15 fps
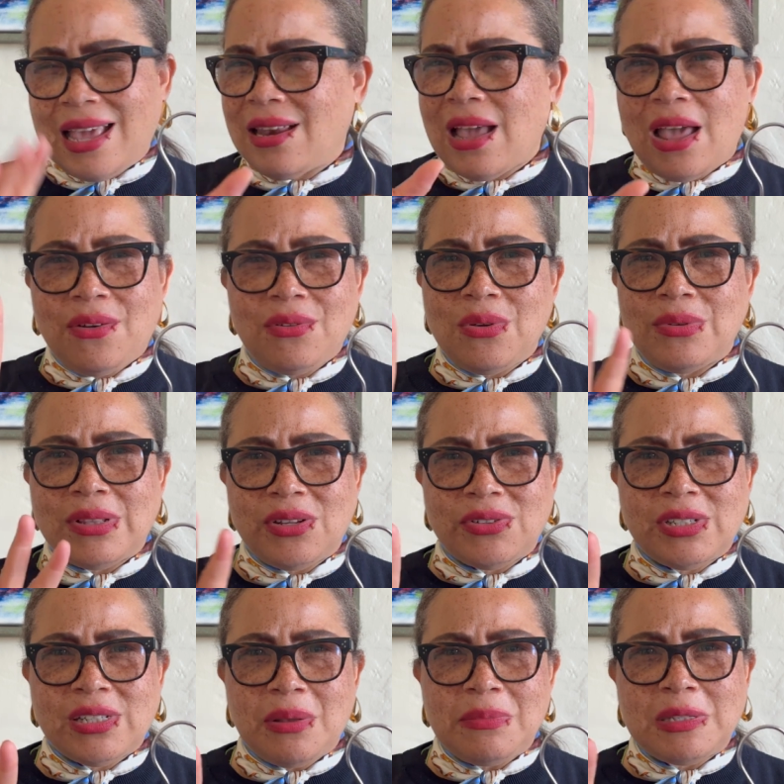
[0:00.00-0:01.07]
I don't know. There's
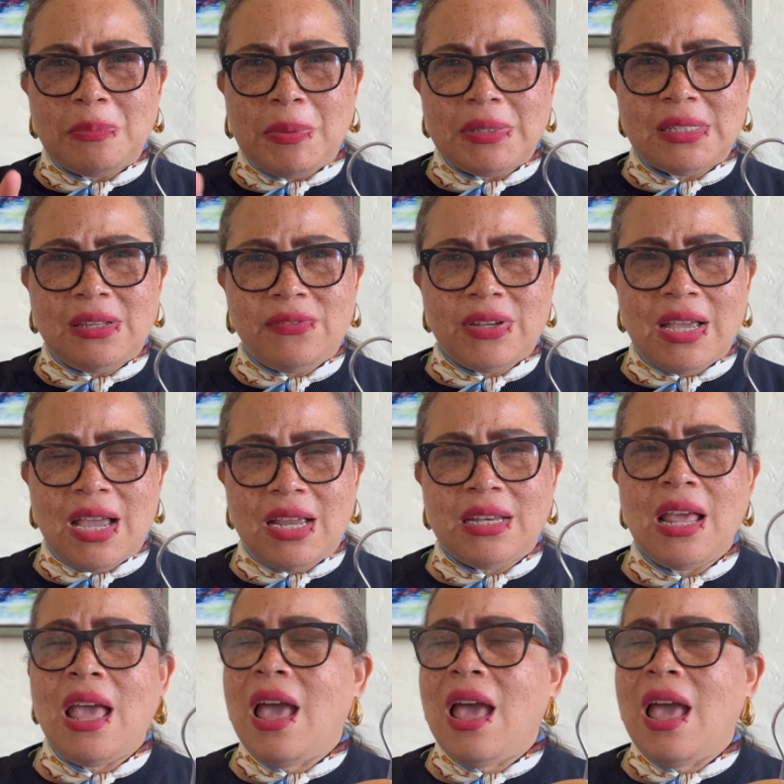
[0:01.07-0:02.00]
some specific kind.